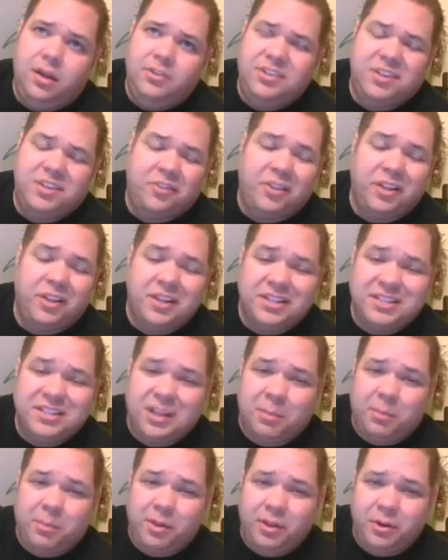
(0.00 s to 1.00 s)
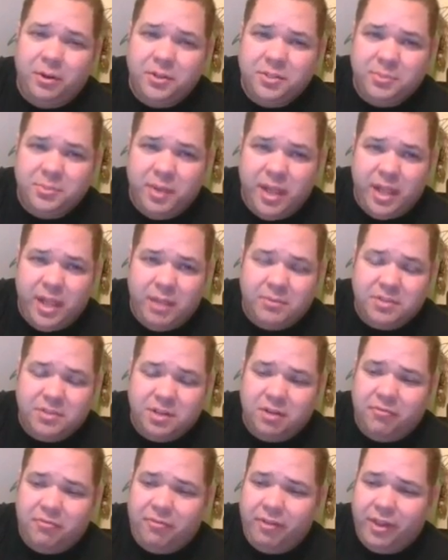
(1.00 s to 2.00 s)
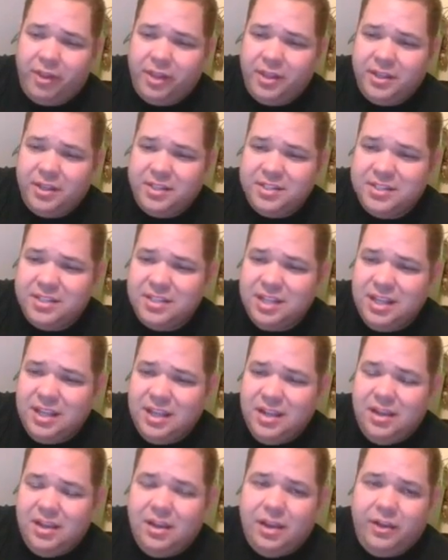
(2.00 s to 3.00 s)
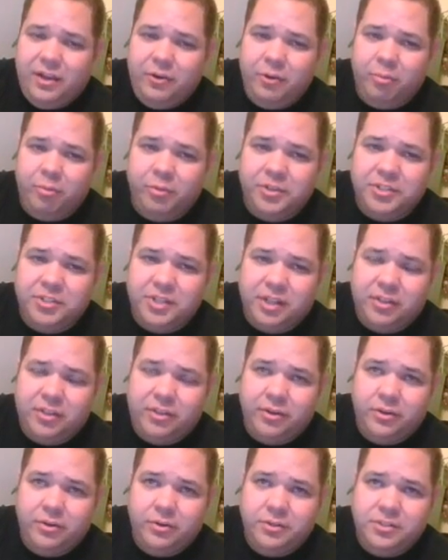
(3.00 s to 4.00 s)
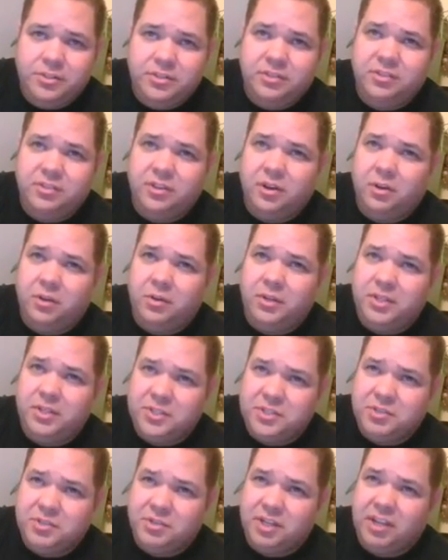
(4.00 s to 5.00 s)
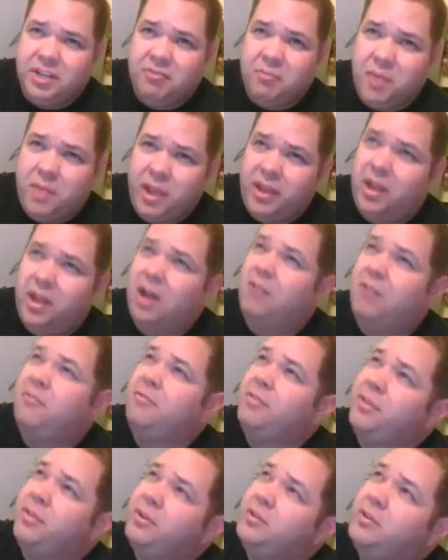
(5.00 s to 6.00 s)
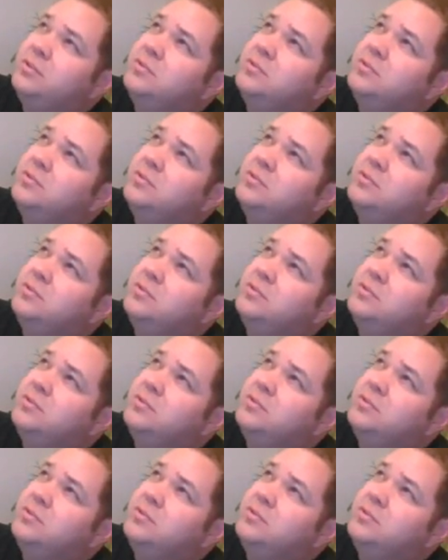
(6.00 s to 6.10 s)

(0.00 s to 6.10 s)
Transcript: Check out the links down below to my Amazon affiliate links. I do appreciate those. The total history I've made off of